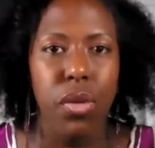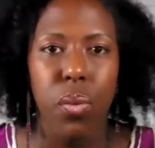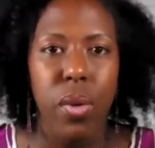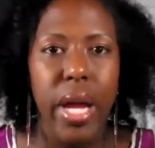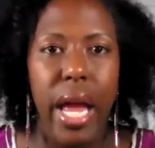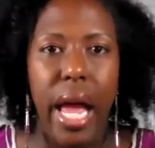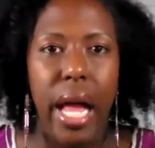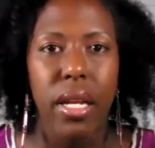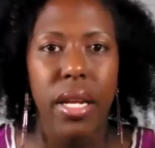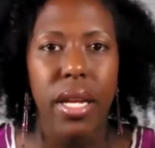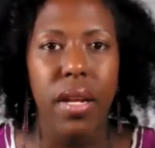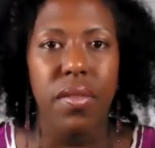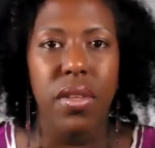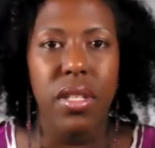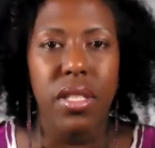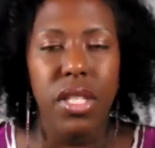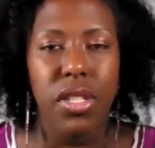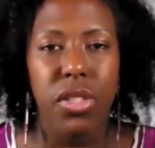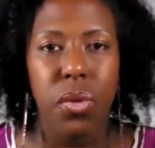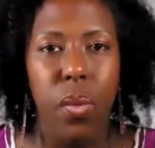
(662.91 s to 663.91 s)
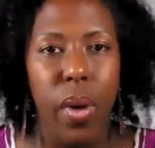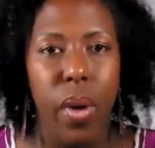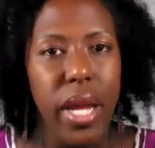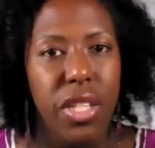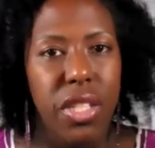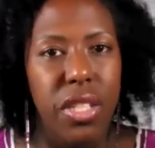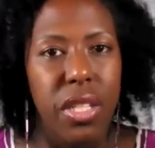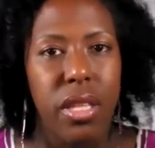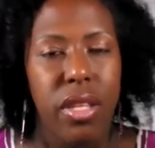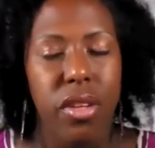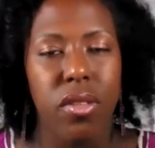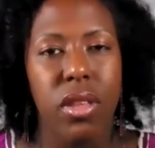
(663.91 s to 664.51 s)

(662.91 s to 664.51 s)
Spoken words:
the reality of the situation.